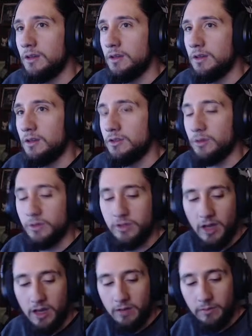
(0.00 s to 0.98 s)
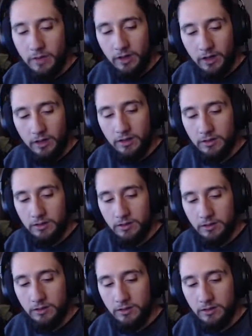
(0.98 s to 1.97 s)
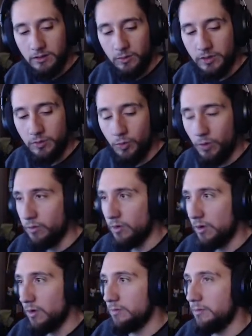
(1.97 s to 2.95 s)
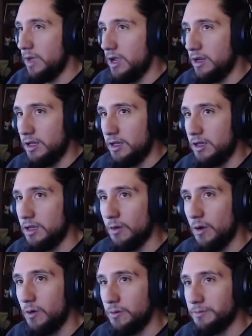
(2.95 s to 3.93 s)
So it's time once more for Odinmade Hero.